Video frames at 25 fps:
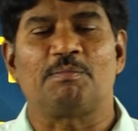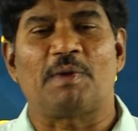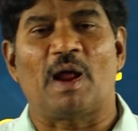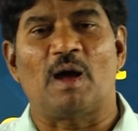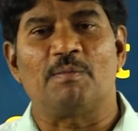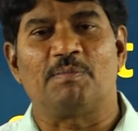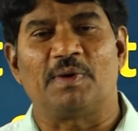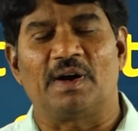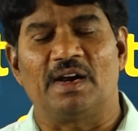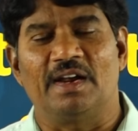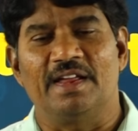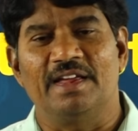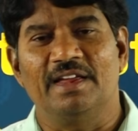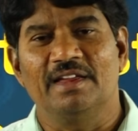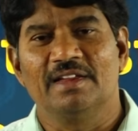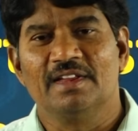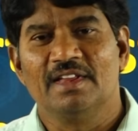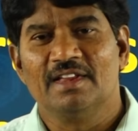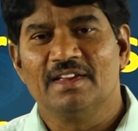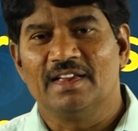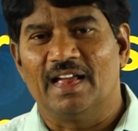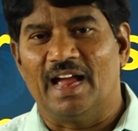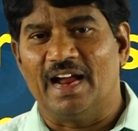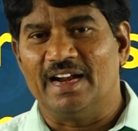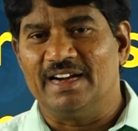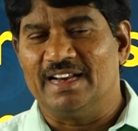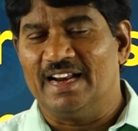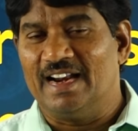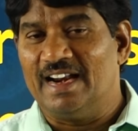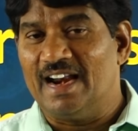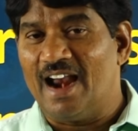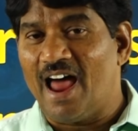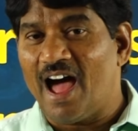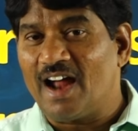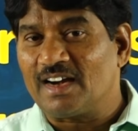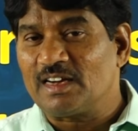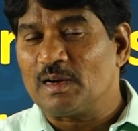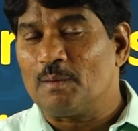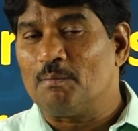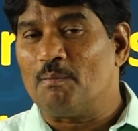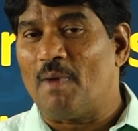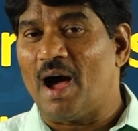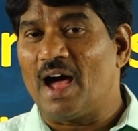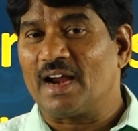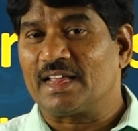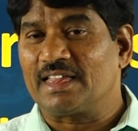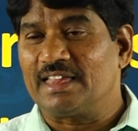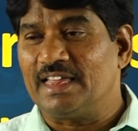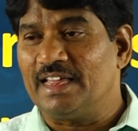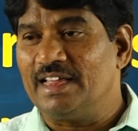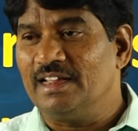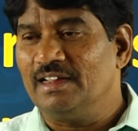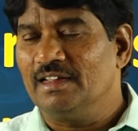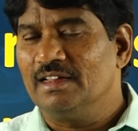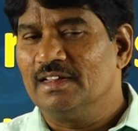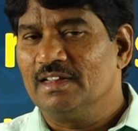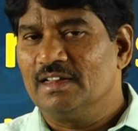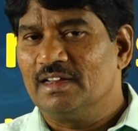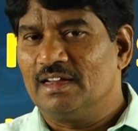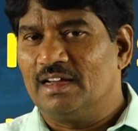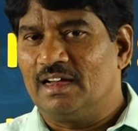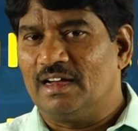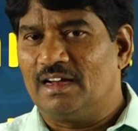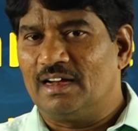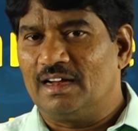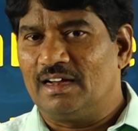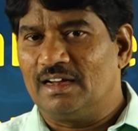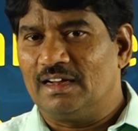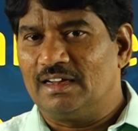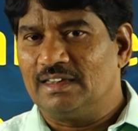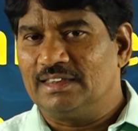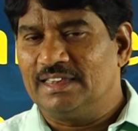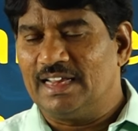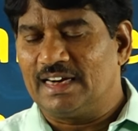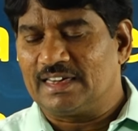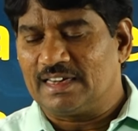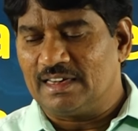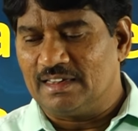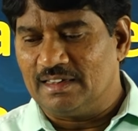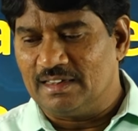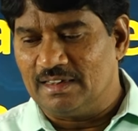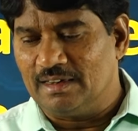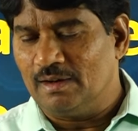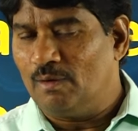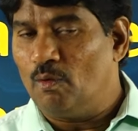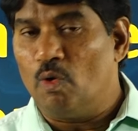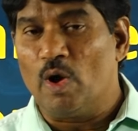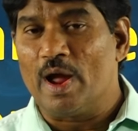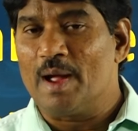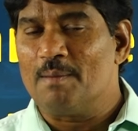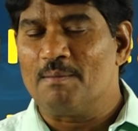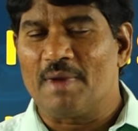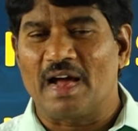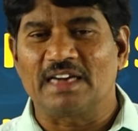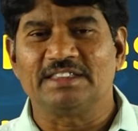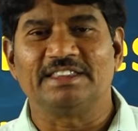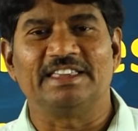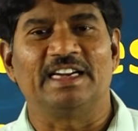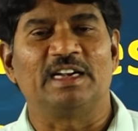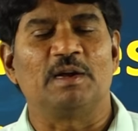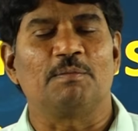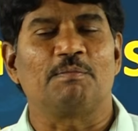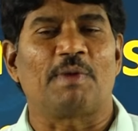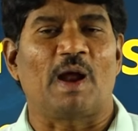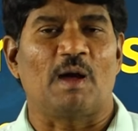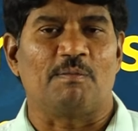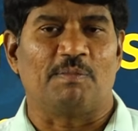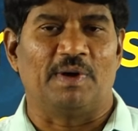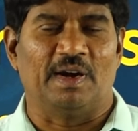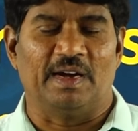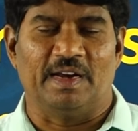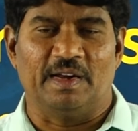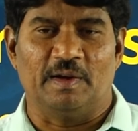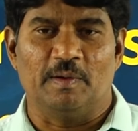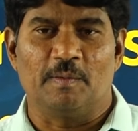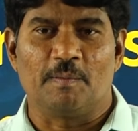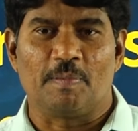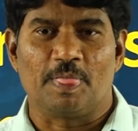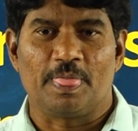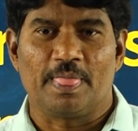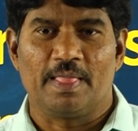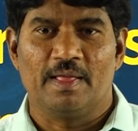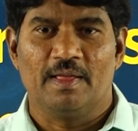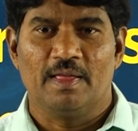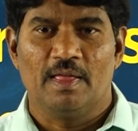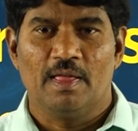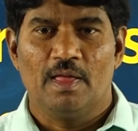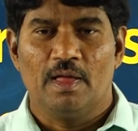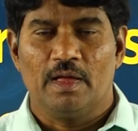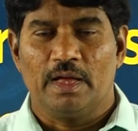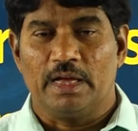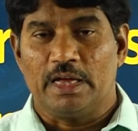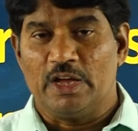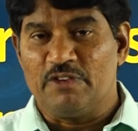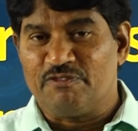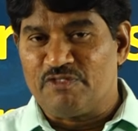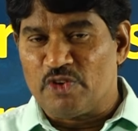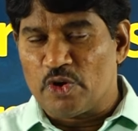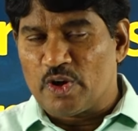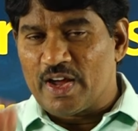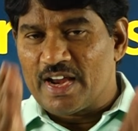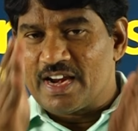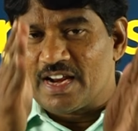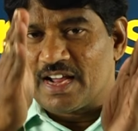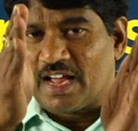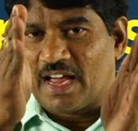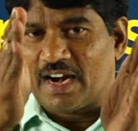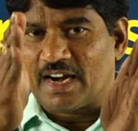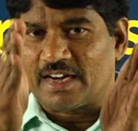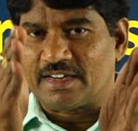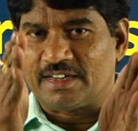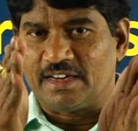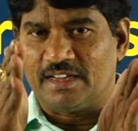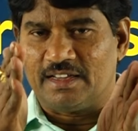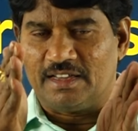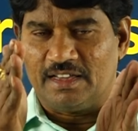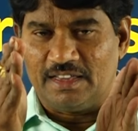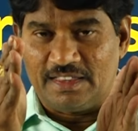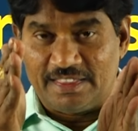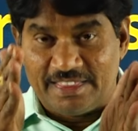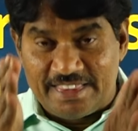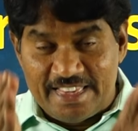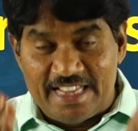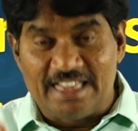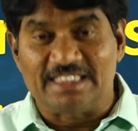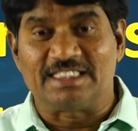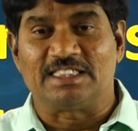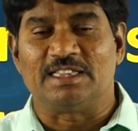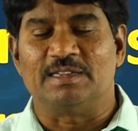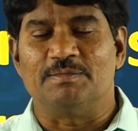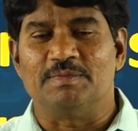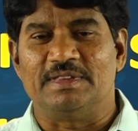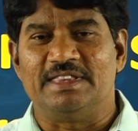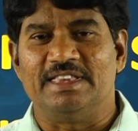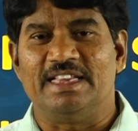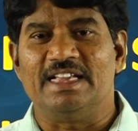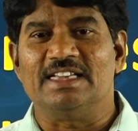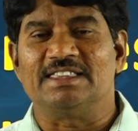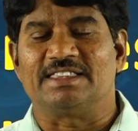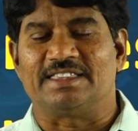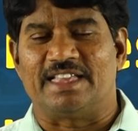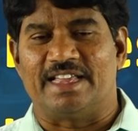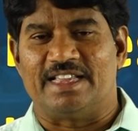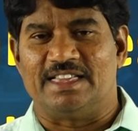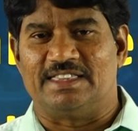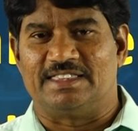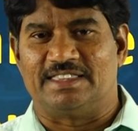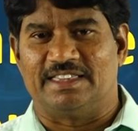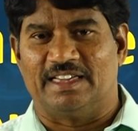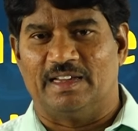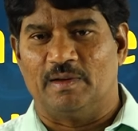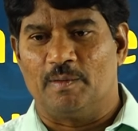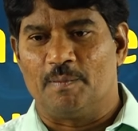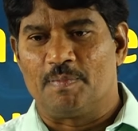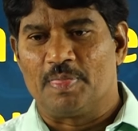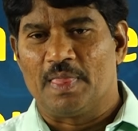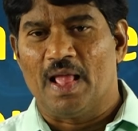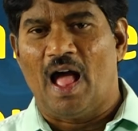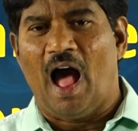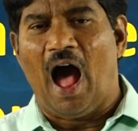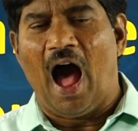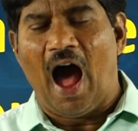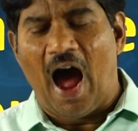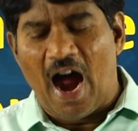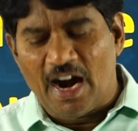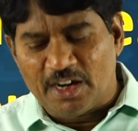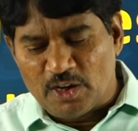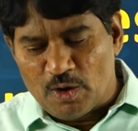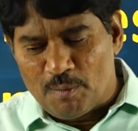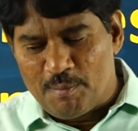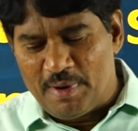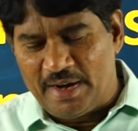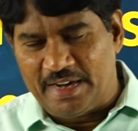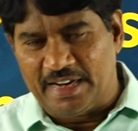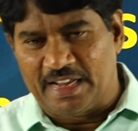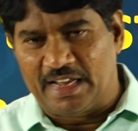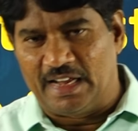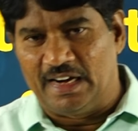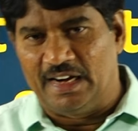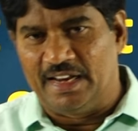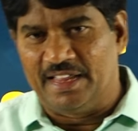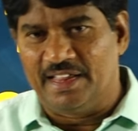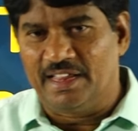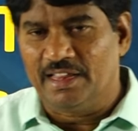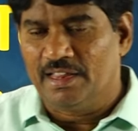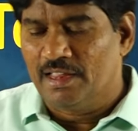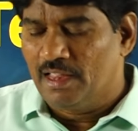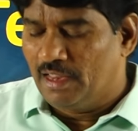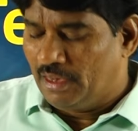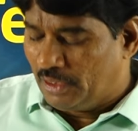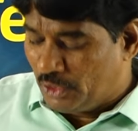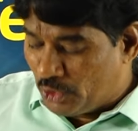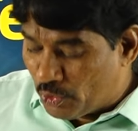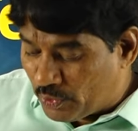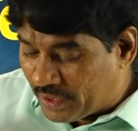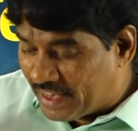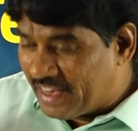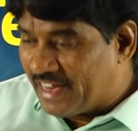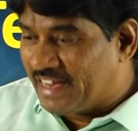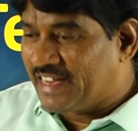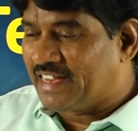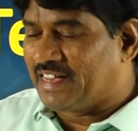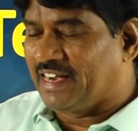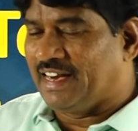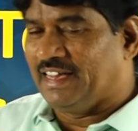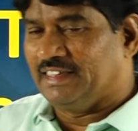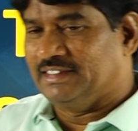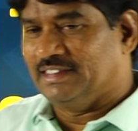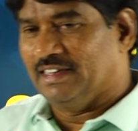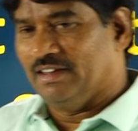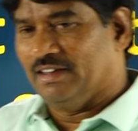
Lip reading: properly and not marking that OMR sheet properly. If you can correct these things, automatically you can increase